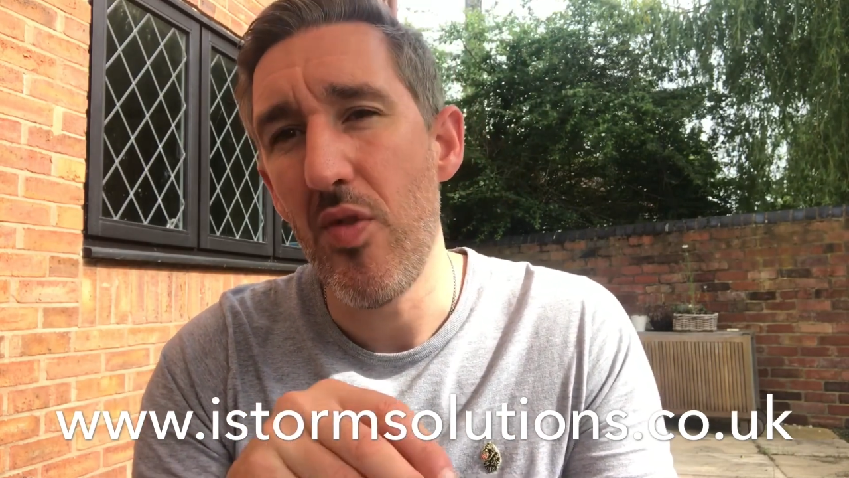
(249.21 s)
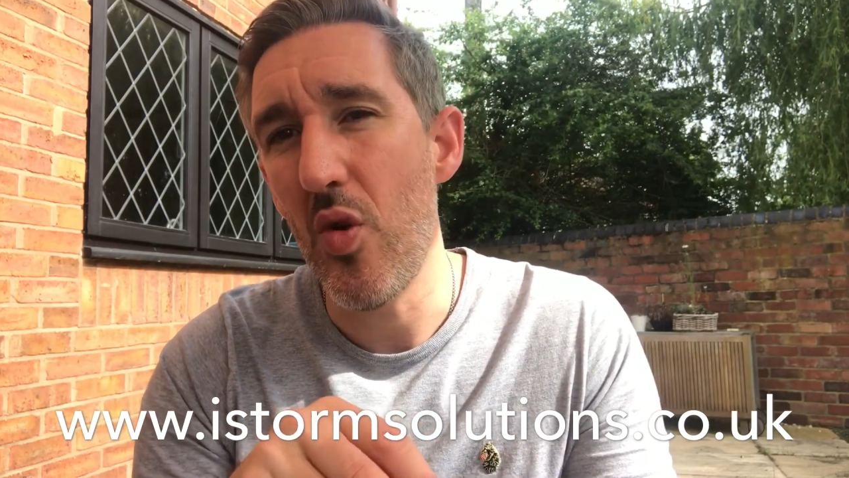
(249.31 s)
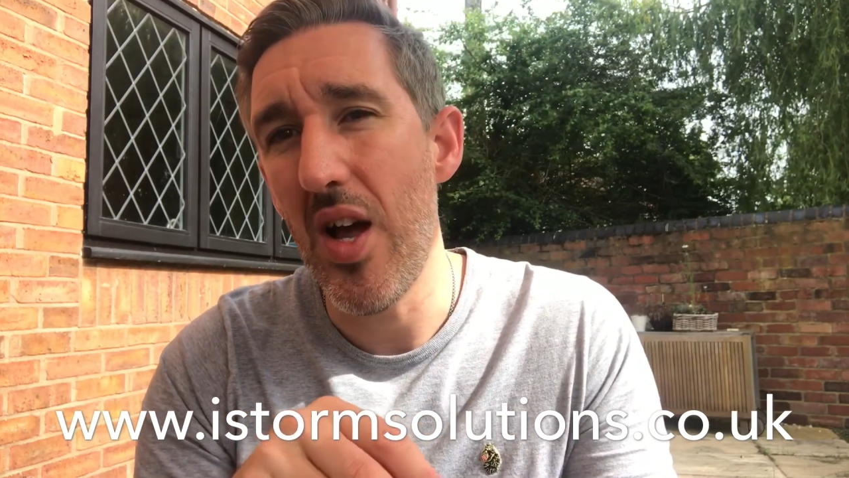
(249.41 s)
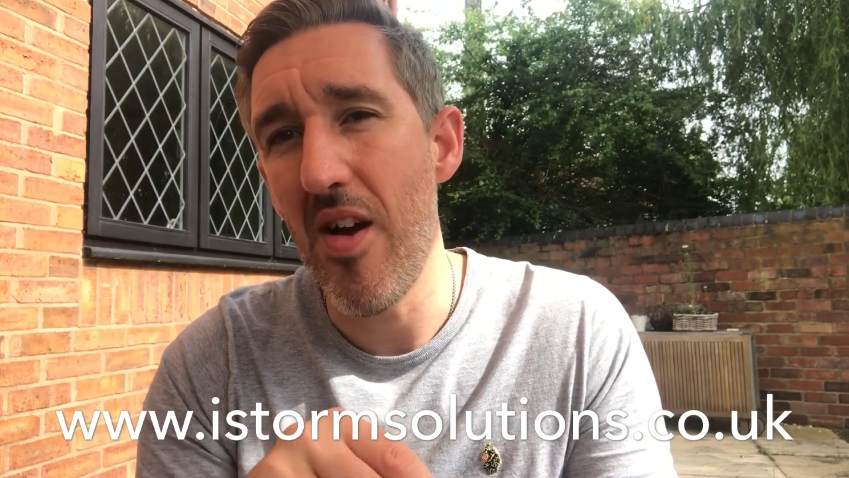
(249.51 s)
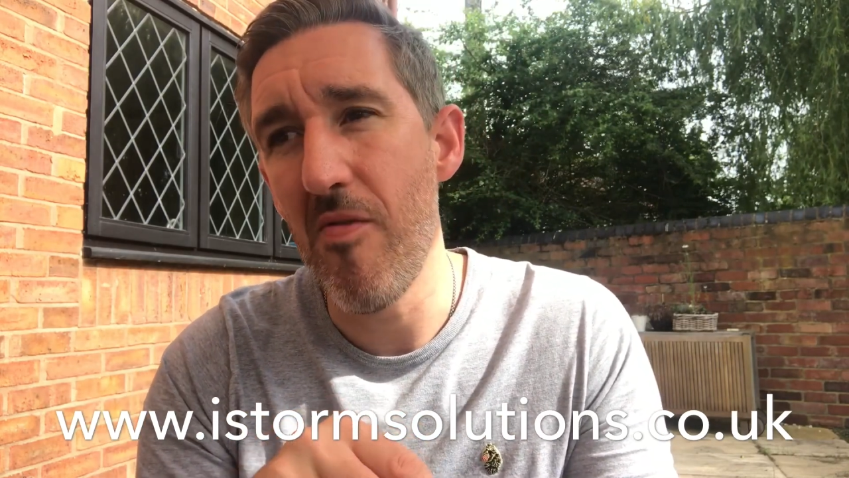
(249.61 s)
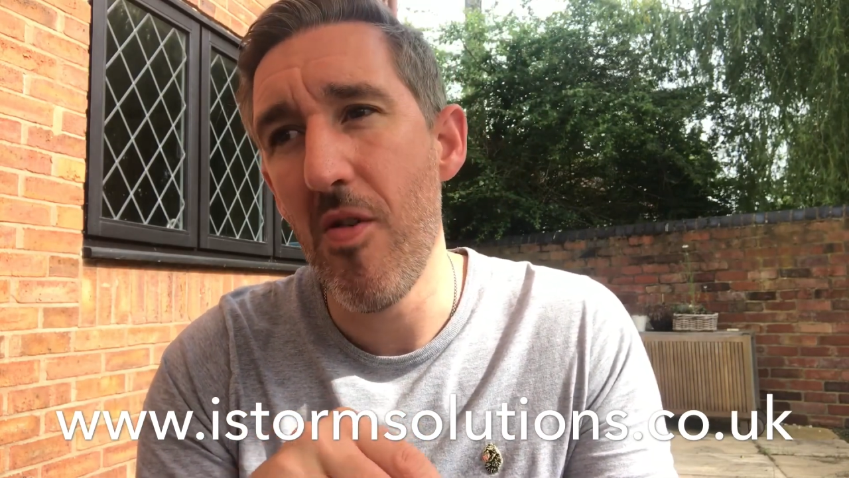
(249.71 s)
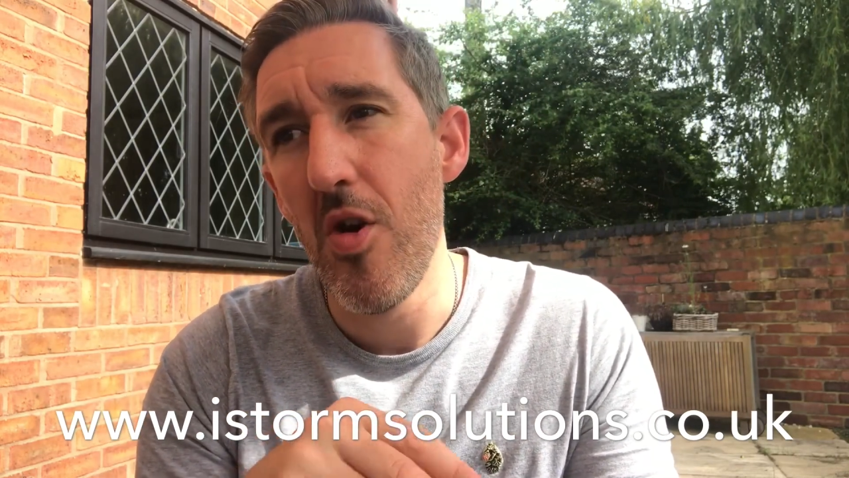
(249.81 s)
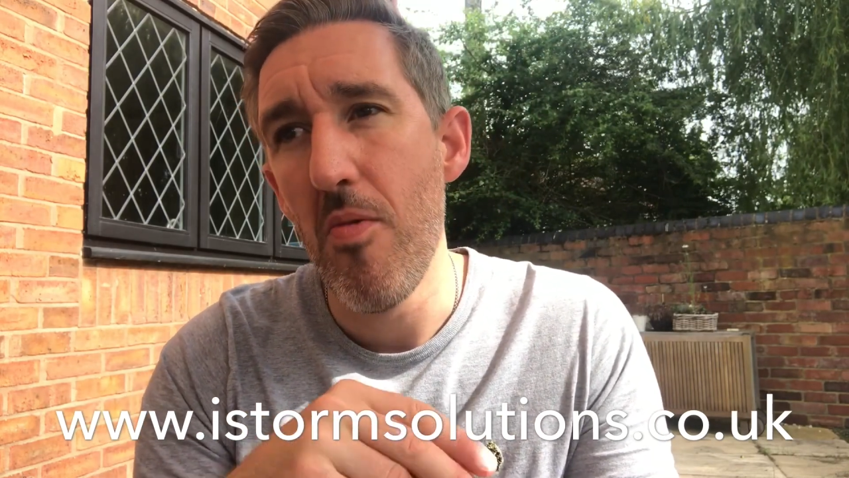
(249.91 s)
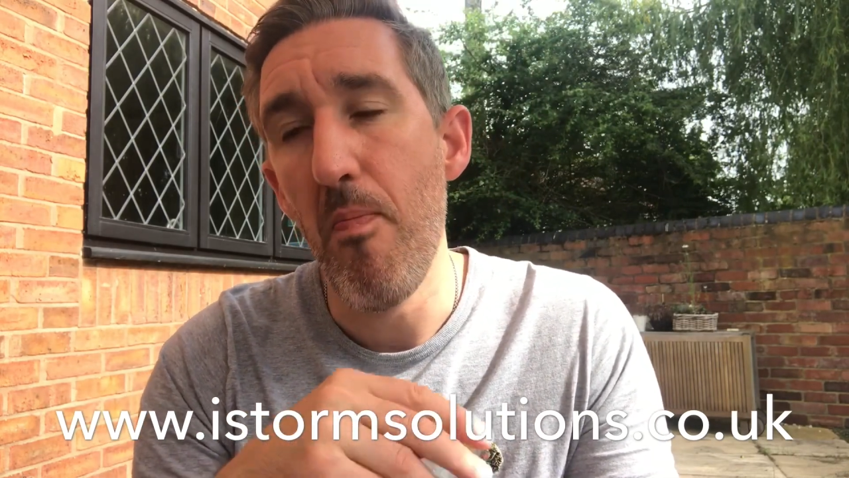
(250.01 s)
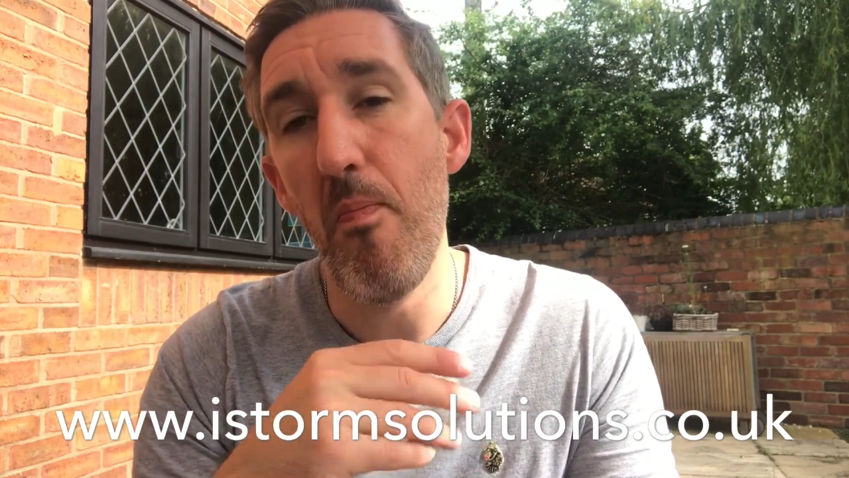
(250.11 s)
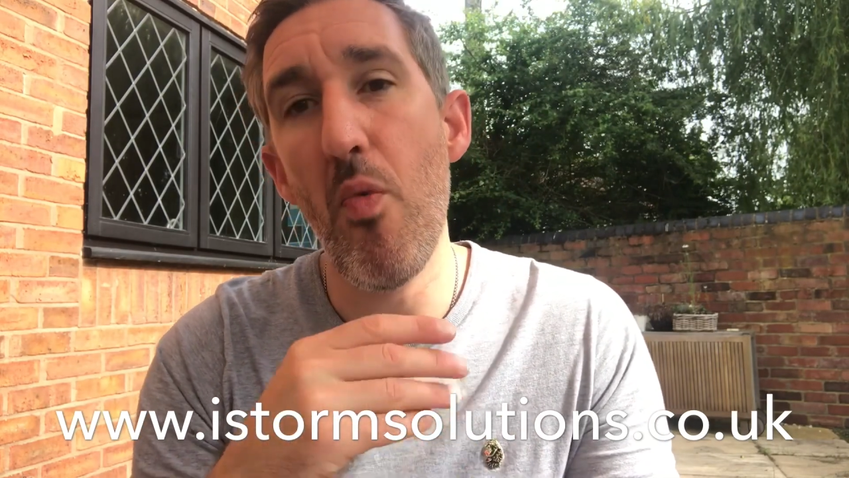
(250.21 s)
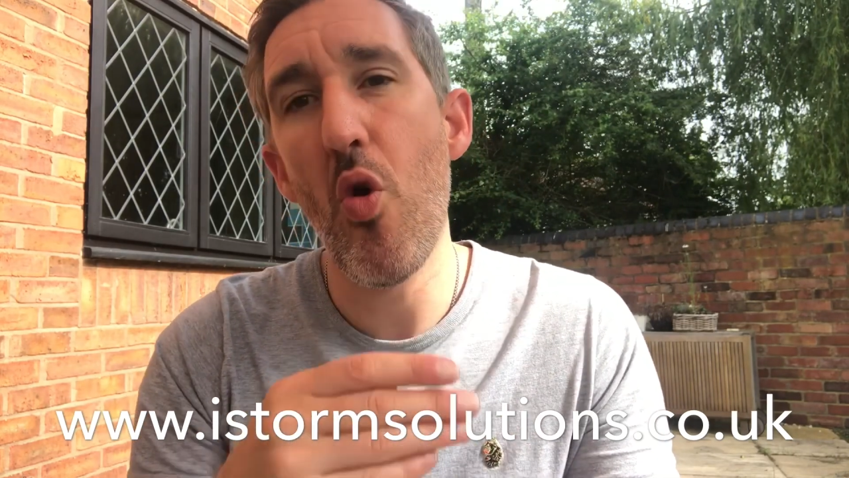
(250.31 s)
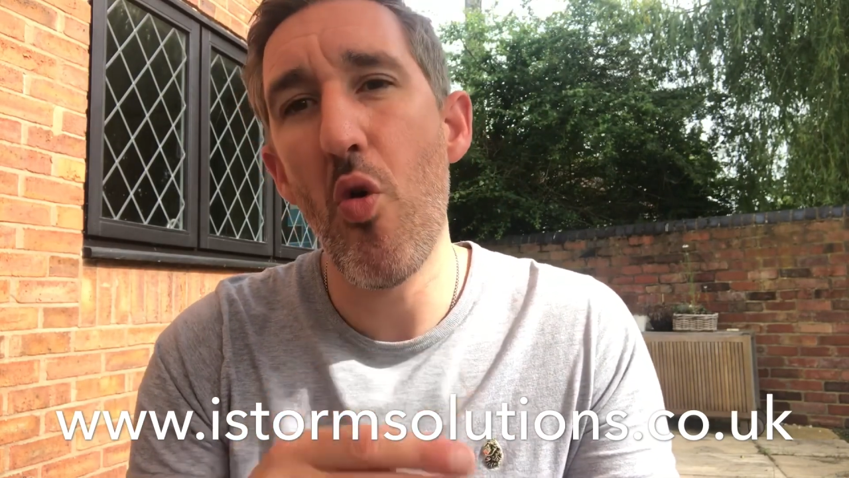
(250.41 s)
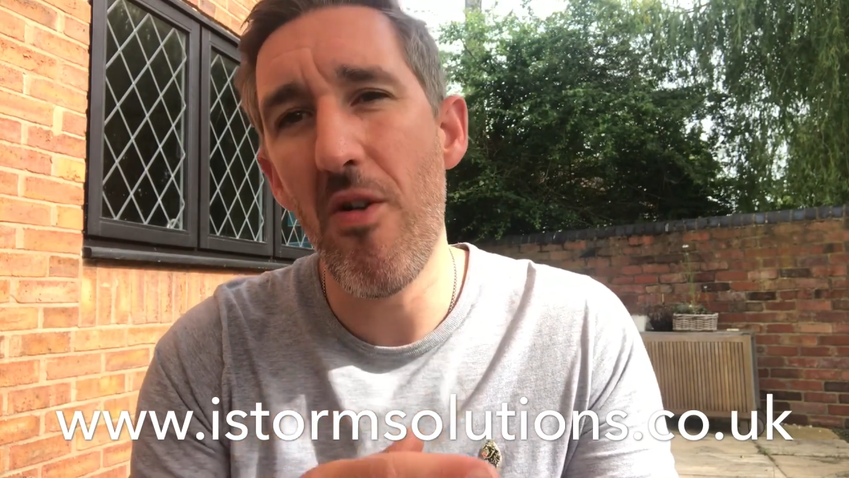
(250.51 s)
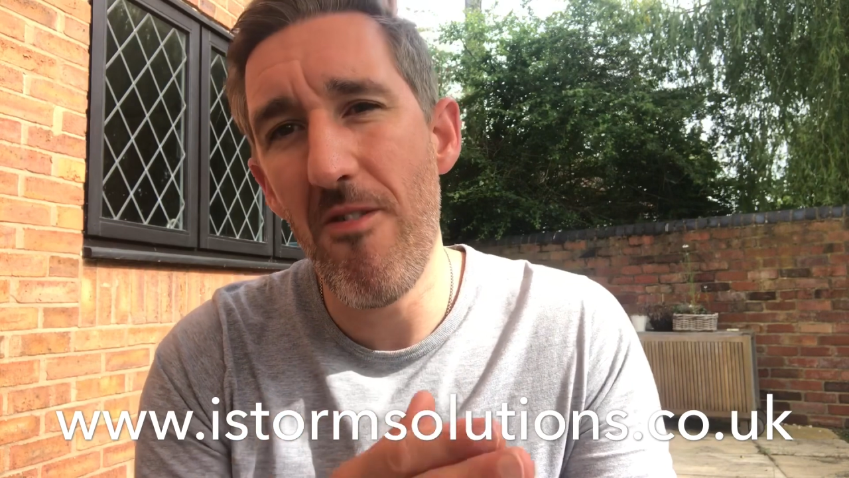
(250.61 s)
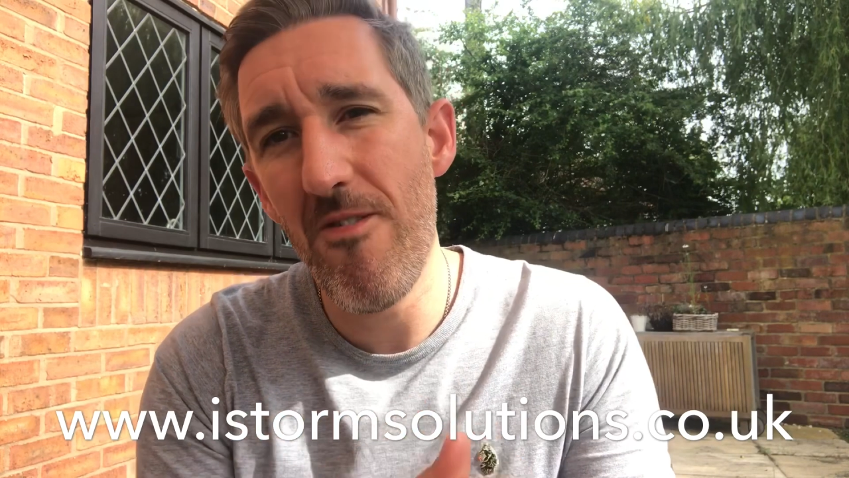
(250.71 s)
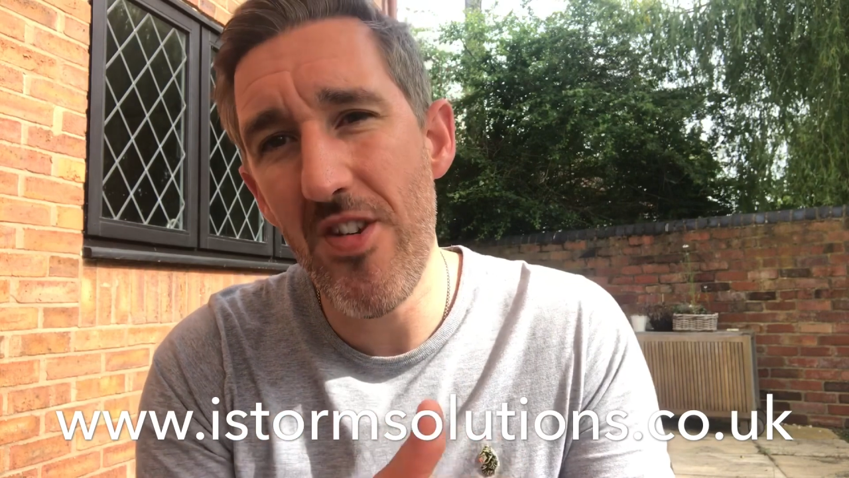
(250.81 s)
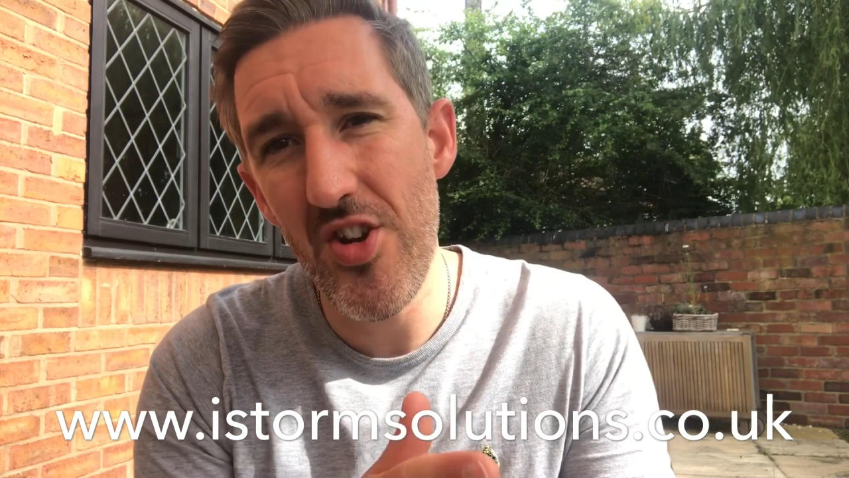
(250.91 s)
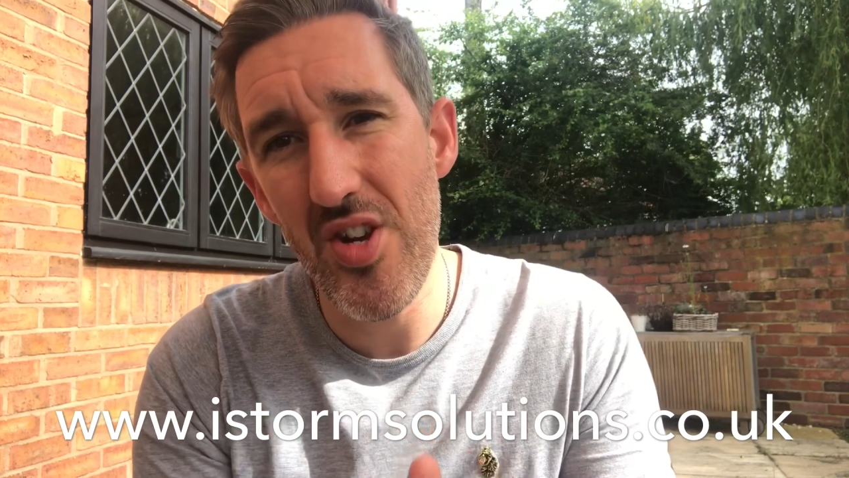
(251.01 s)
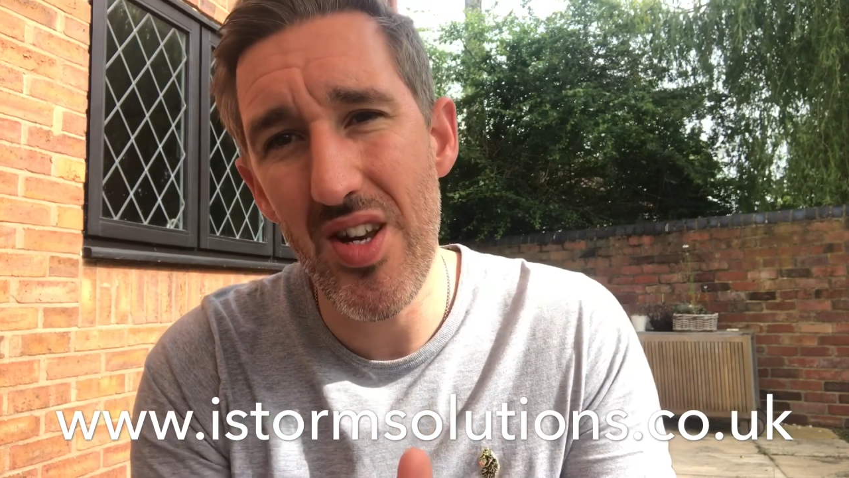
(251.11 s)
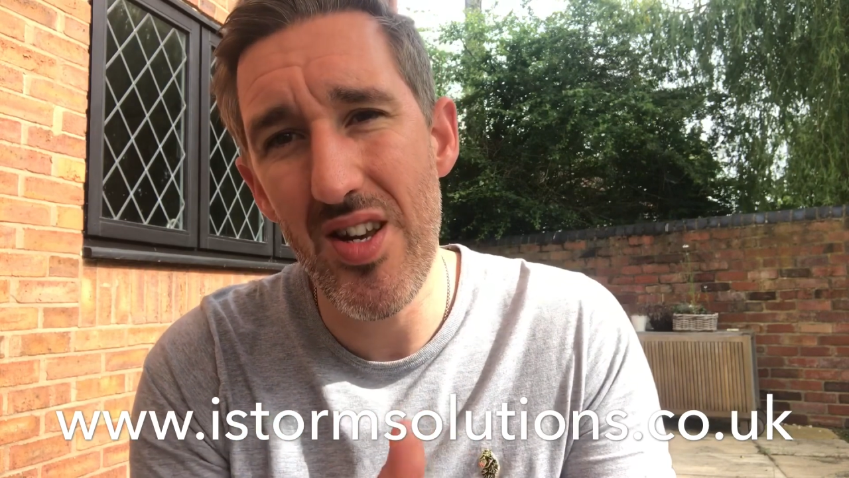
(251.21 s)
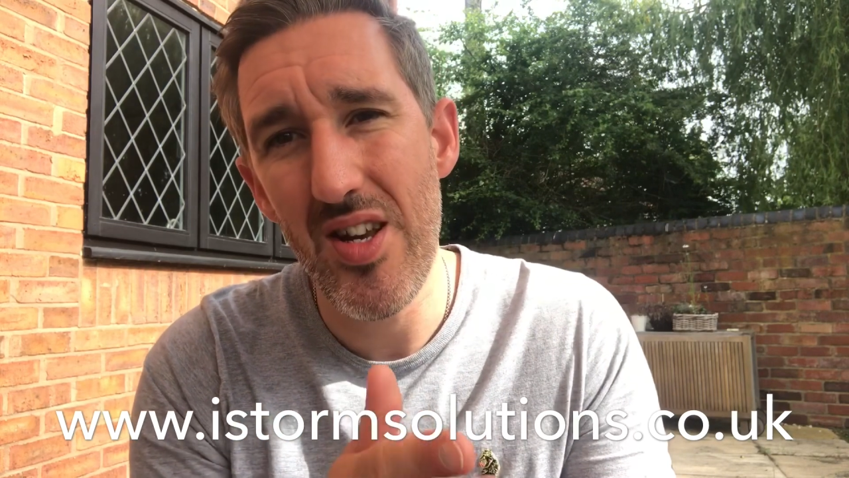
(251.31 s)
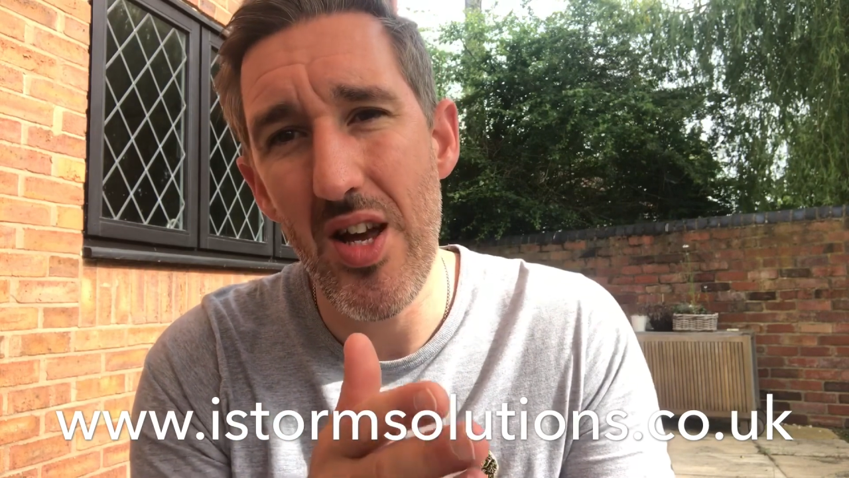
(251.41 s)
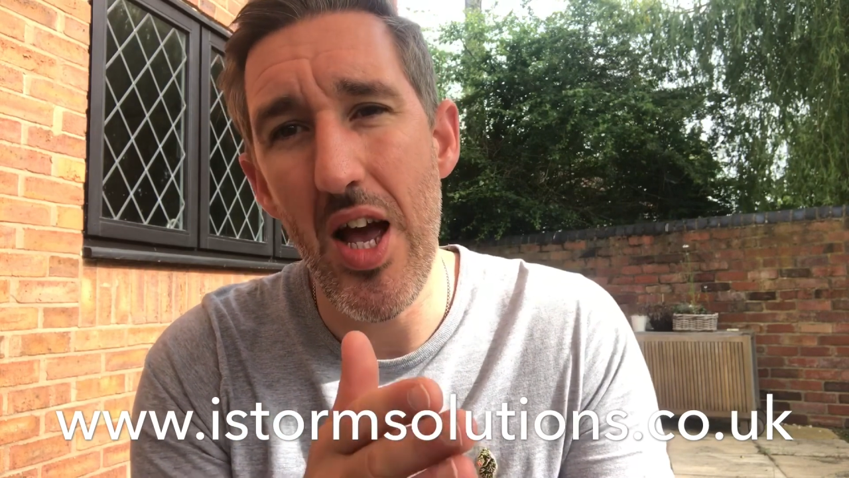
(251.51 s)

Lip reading: You'll have more efficient